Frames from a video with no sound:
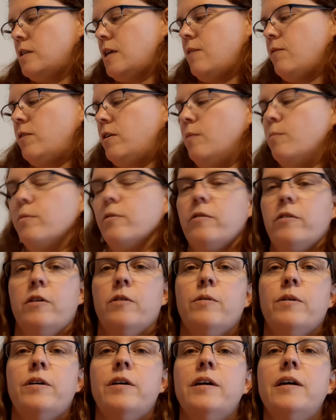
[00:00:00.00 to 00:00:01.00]
have a number,
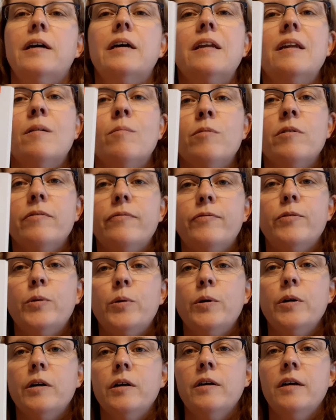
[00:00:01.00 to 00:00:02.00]
though. Number
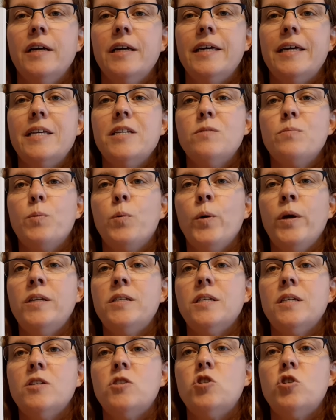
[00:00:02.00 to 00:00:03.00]
four is
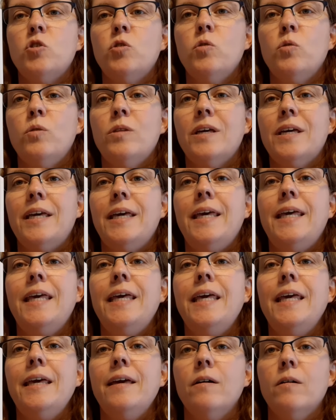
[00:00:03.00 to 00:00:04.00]
pointing to the
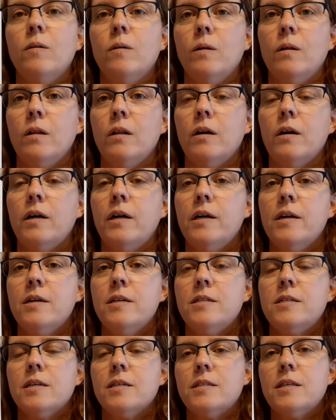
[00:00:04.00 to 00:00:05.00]
heel.
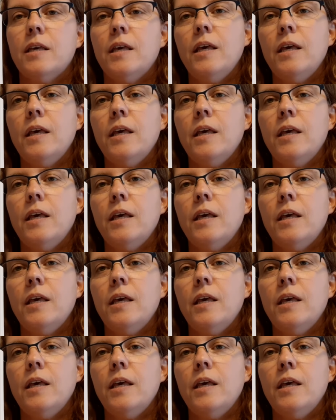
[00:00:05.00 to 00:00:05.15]
Does